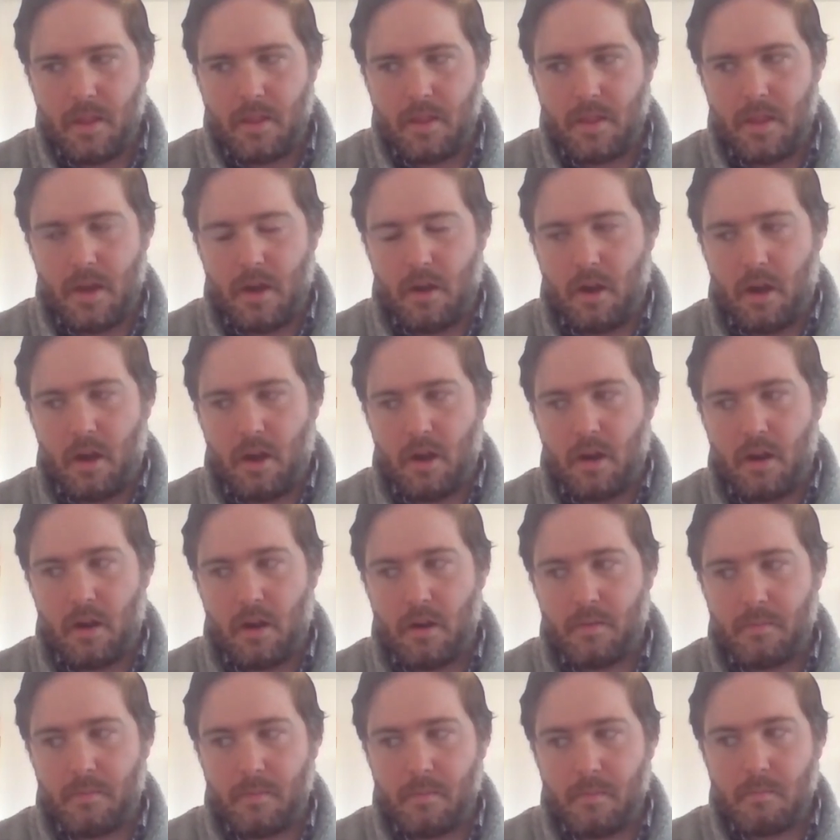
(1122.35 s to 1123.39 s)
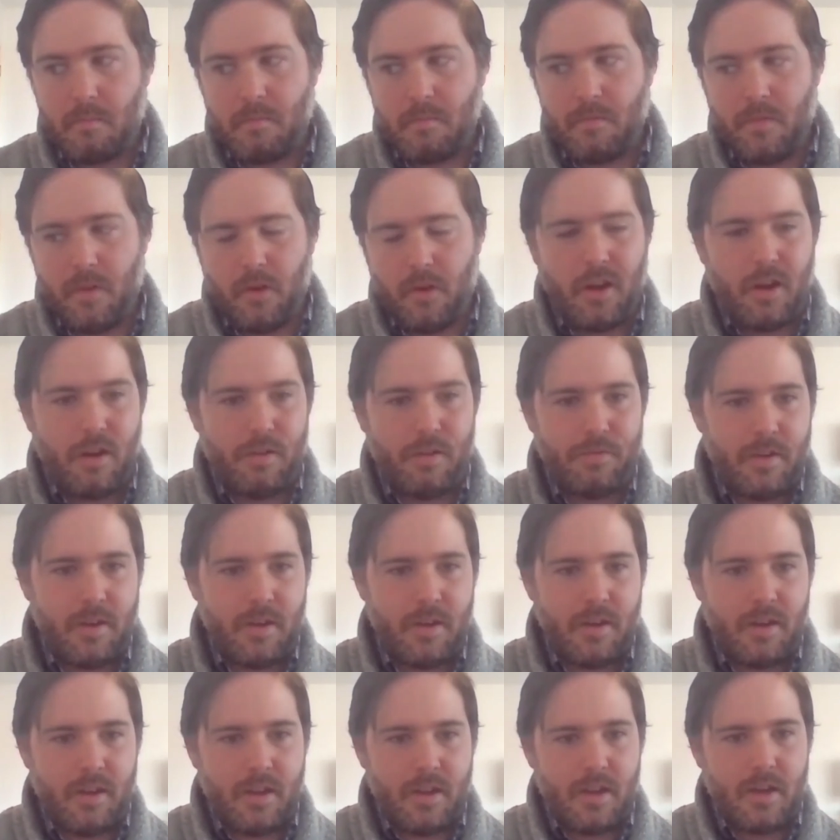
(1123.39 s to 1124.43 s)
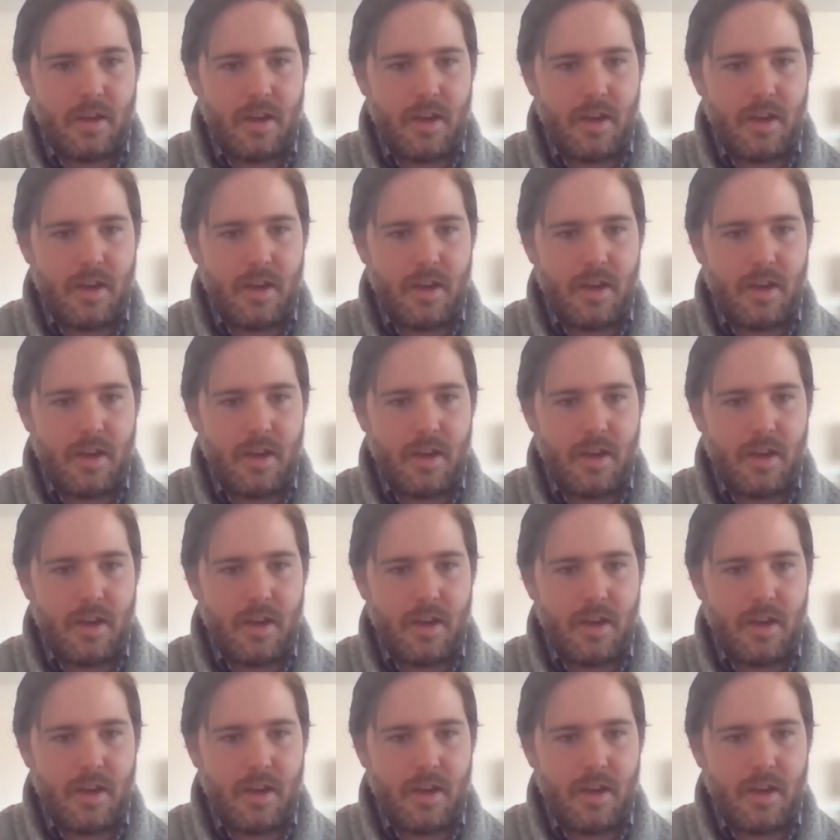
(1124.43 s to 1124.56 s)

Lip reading: there are very often